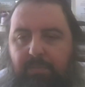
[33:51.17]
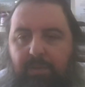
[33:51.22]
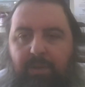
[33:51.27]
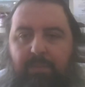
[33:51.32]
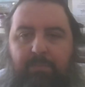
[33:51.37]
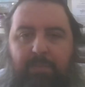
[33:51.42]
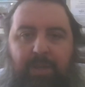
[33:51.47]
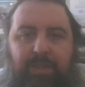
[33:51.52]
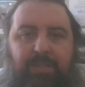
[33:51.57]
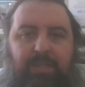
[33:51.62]

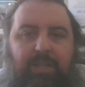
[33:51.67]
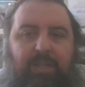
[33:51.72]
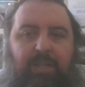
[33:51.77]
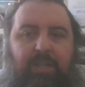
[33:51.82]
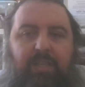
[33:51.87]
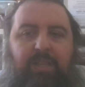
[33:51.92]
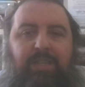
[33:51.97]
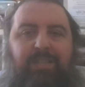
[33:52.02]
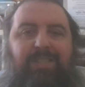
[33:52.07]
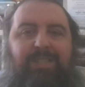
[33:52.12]
But
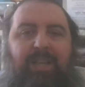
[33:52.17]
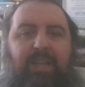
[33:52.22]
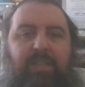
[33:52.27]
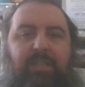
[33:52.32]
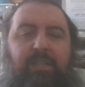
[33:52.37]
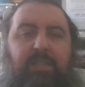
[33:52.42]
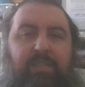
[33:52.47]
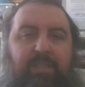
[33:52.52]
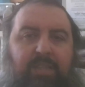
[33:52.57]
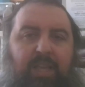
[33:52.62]
basically, there's
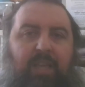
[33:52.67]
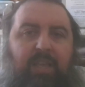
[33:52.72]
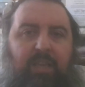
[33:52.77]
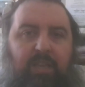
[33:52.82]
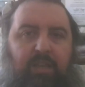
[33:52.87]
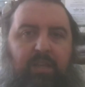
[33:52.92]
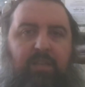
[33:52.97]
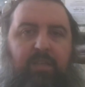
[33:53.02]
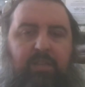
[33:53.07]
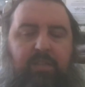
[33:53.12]
10
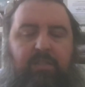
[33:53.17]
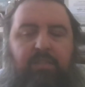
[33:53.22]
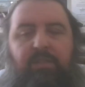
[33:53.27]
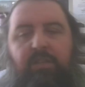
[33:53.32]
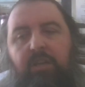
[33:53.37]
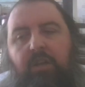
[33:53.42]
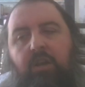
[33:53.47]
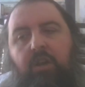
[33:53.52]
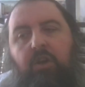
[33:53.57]
sayings